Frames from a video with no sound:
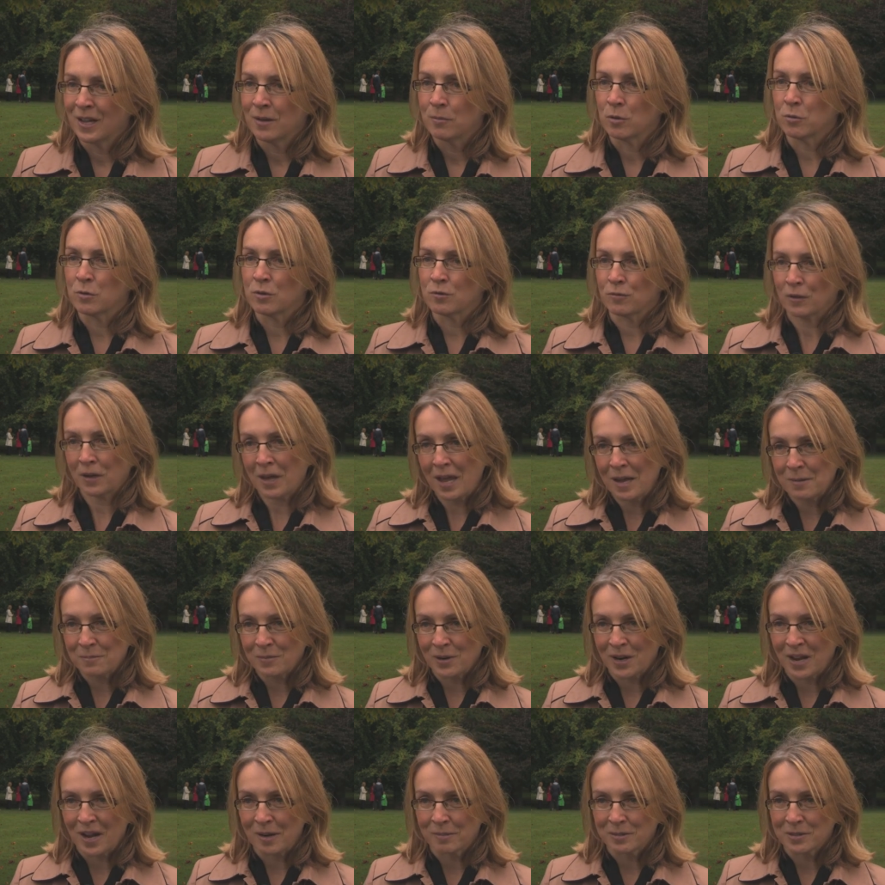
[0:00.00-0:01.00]
but we forget
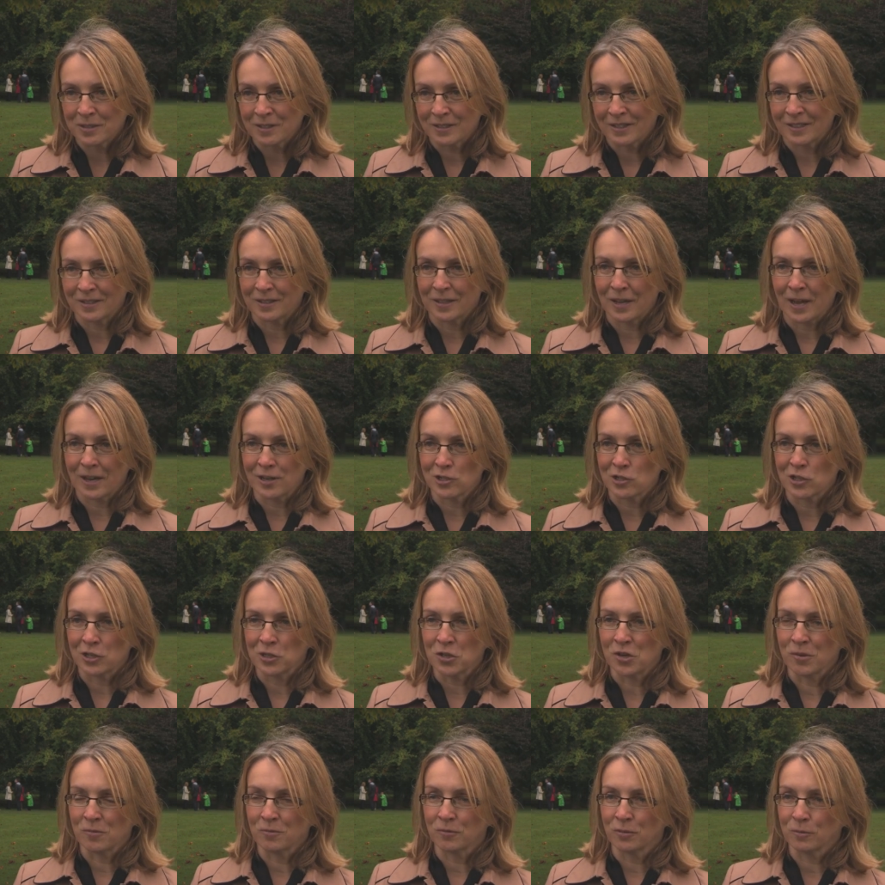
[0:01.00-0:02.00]
perhaps that they actually
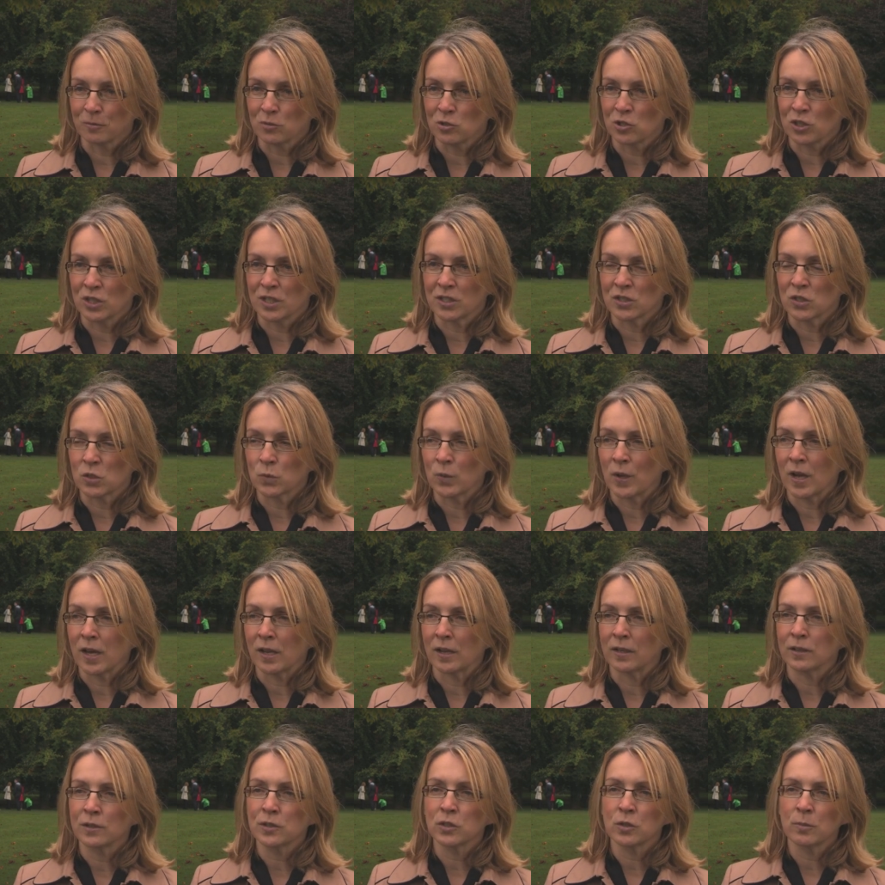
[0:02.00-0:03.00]
come from trees as well.
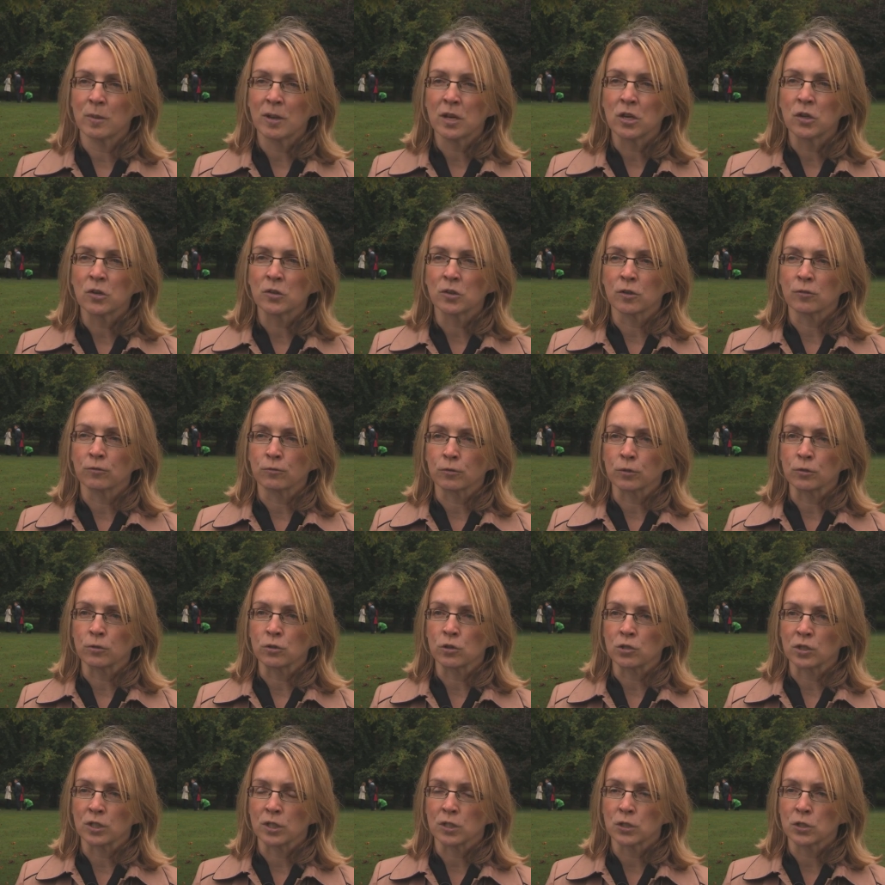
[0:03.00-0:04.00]
And there's so many other fruit
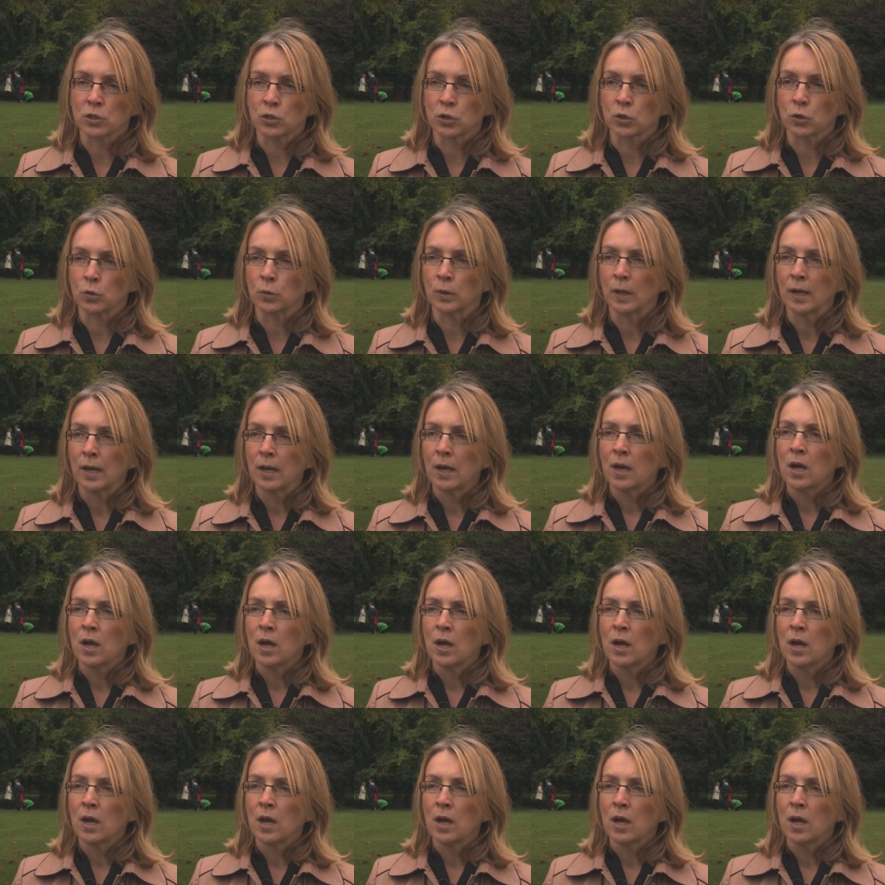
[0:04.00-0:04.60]
trees too.